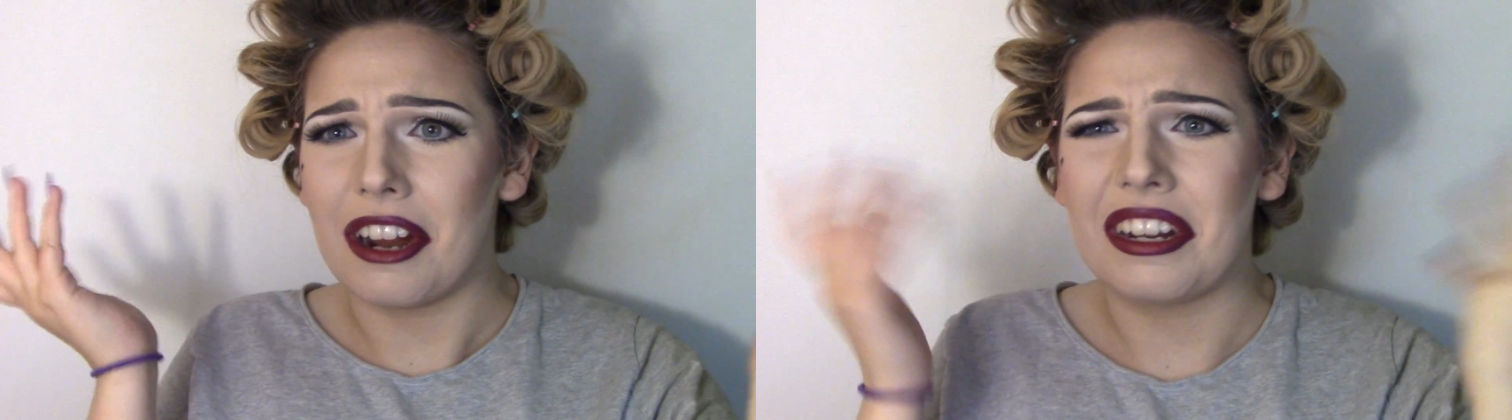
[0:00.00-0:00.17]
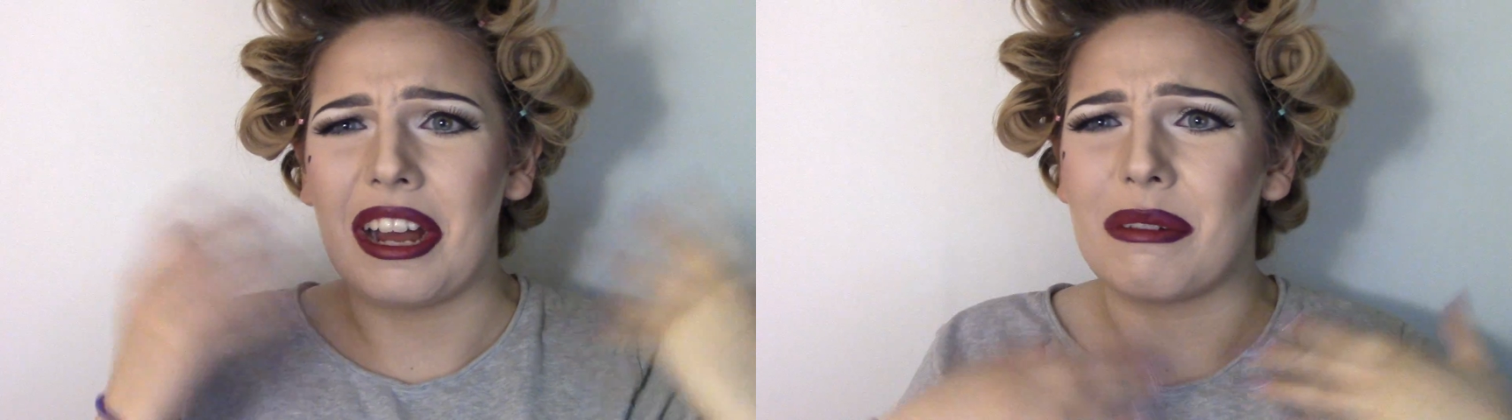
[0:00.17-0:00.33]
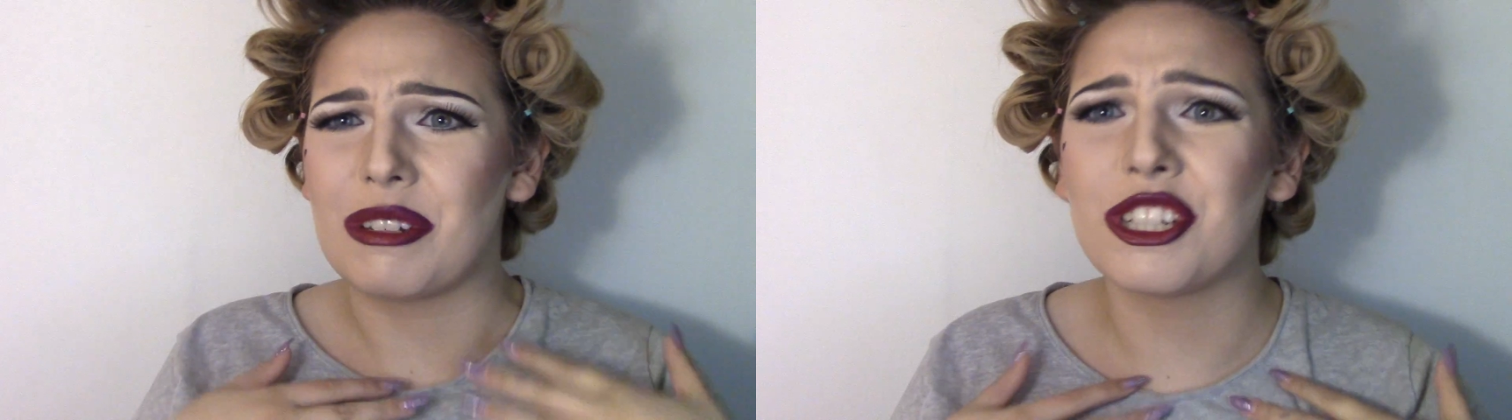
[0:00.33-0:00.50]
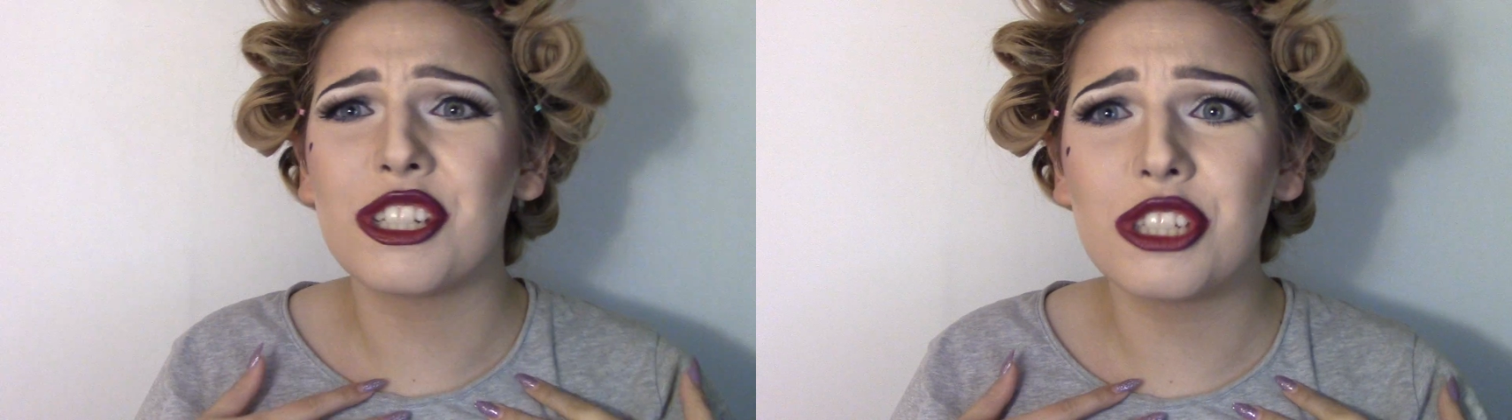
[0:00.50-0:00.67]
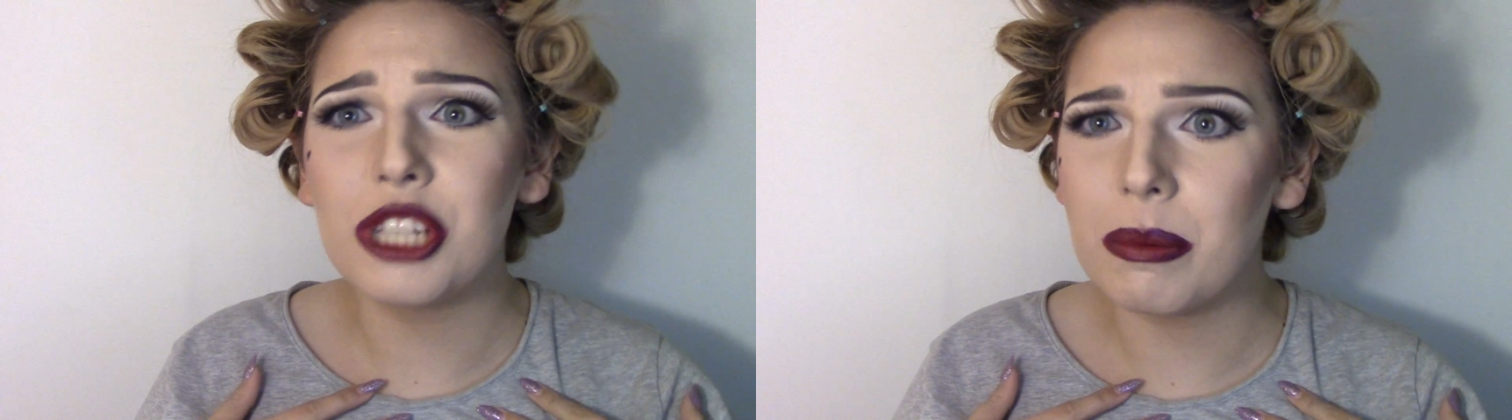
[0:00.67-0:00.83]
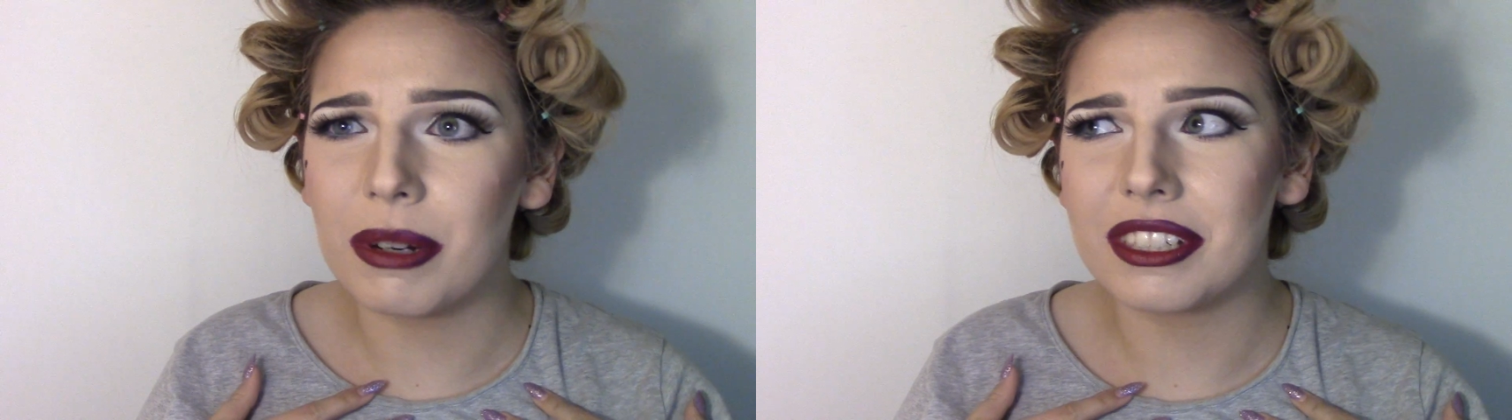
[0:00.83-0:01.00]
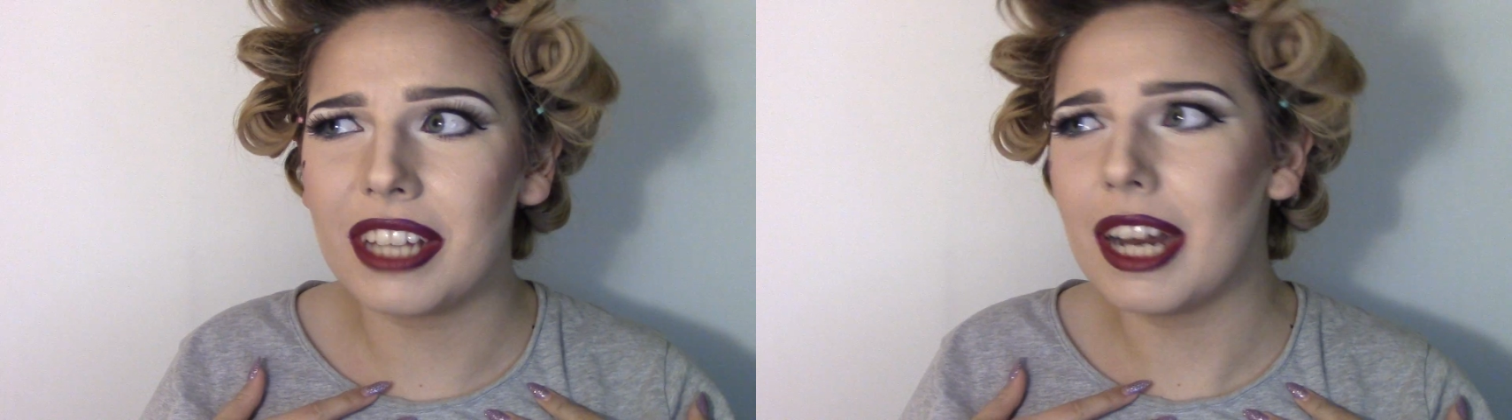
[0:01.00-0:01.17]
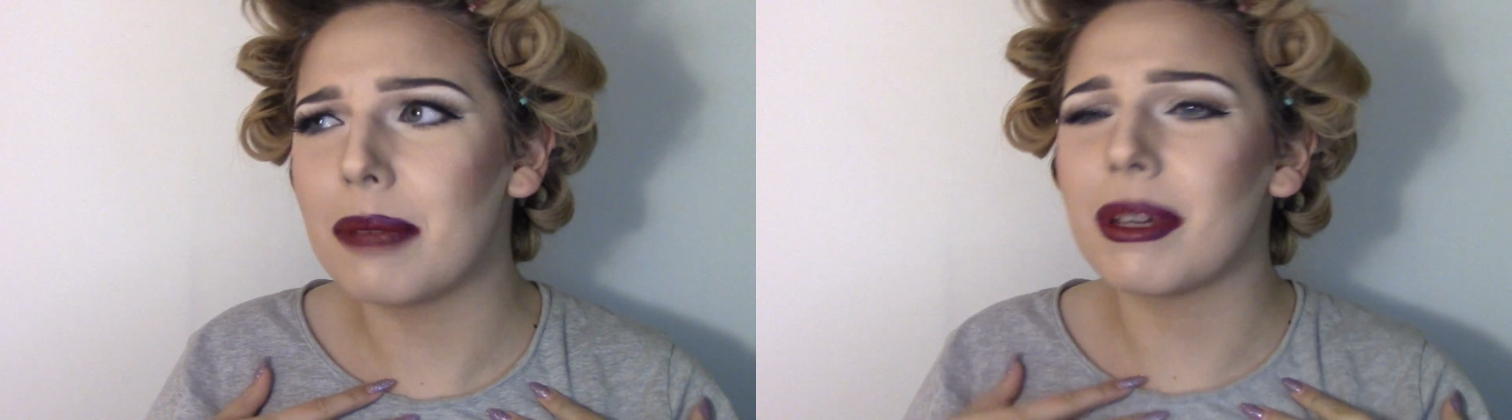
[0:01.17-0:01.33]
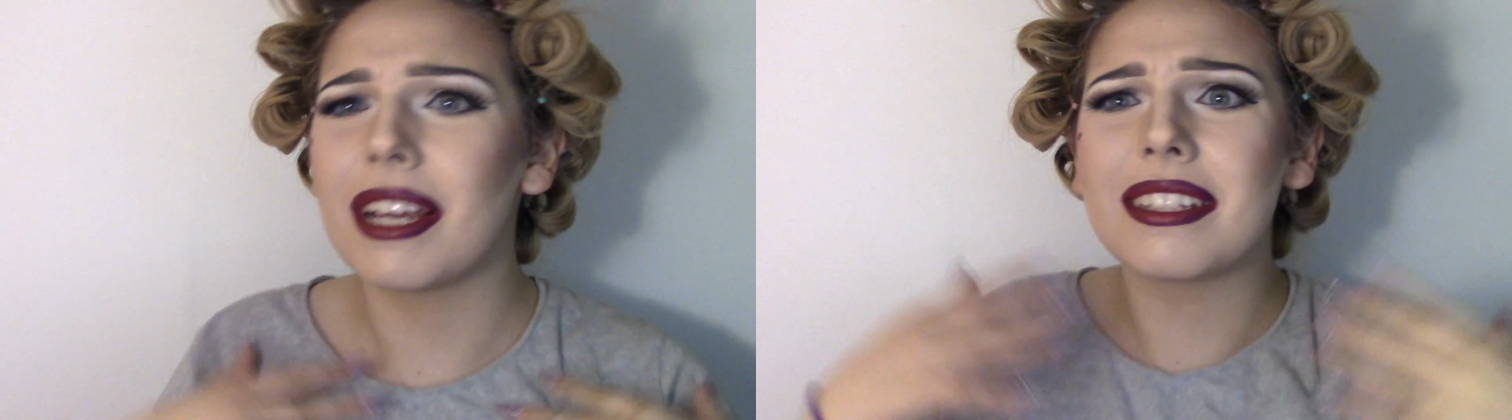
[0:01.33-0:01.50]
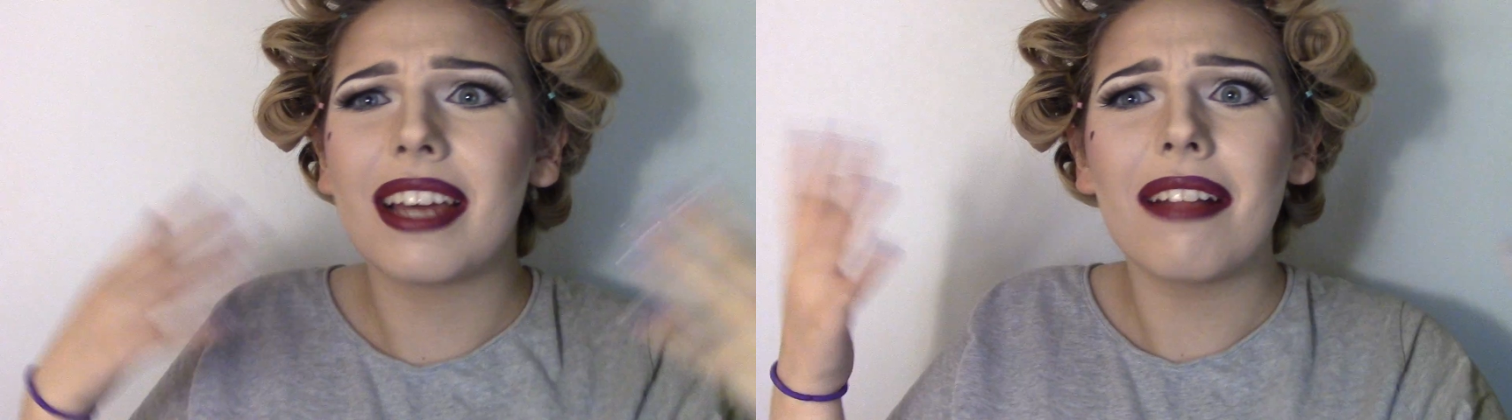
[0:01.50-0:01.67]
and I was just super excited because